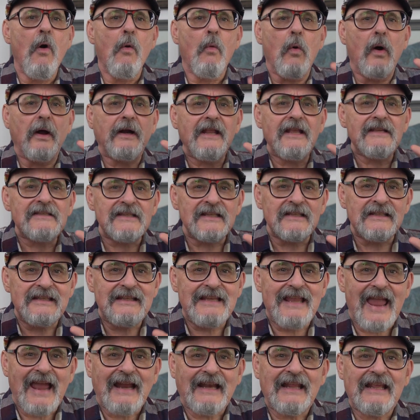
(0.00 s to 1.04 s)
what
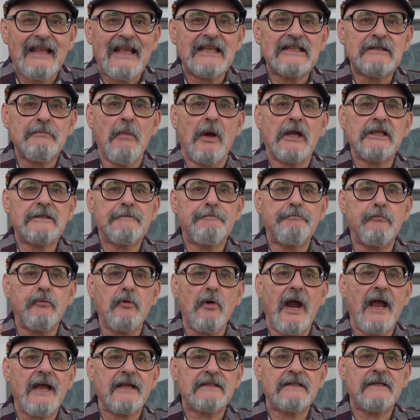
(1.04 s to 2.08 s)
isn't getting as much
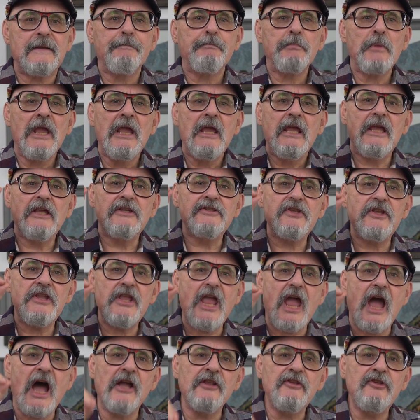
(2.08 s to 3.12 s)
press is
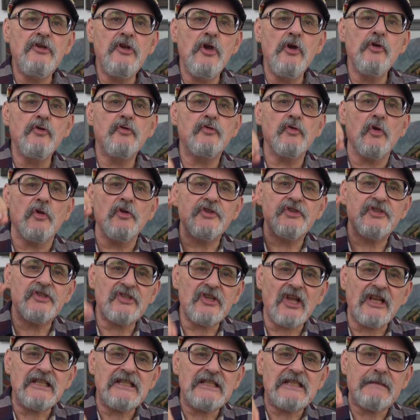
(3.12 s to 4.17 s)
the unusual
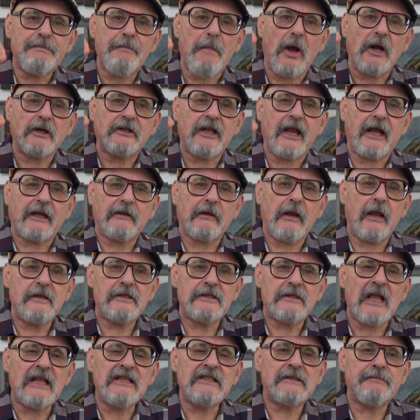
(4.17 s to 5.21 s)
sunspot,
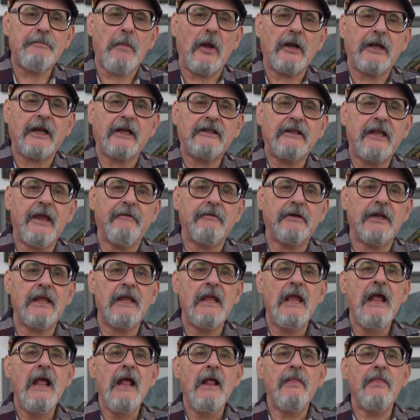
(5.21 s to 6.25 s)
sunspot
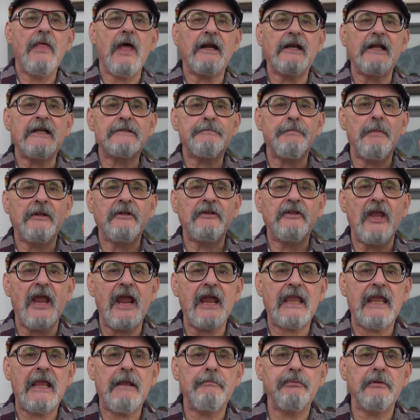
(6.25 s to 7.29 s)
activity that has been
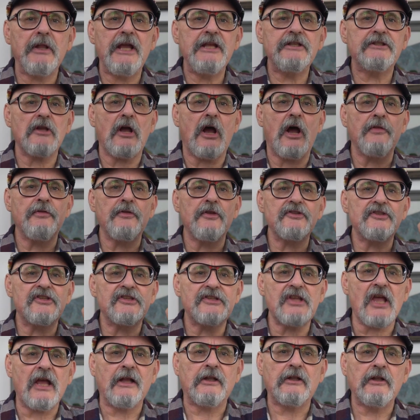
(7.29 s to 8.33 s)
taking place on the
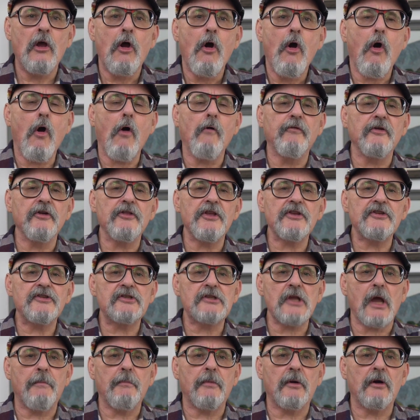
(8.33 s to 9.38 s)
sun over the
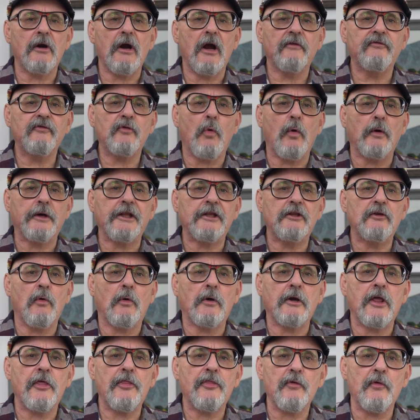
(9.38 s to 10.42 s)
summer of twenty
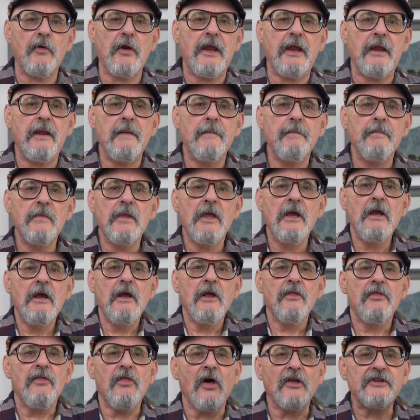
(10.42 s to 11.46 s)
twenty-three.
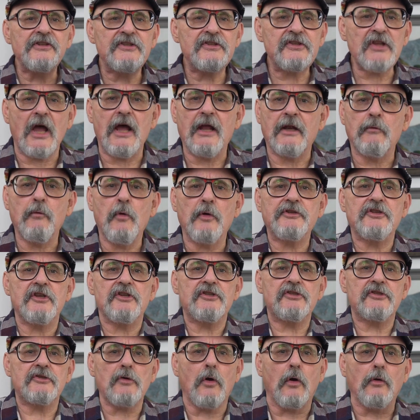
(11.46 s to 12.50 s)
The sun, which
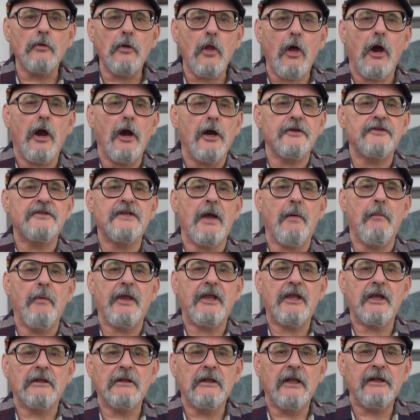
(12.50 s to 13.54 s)
is so large that
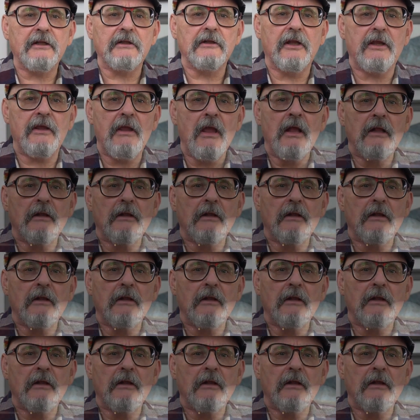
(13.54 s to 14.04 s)
we could literally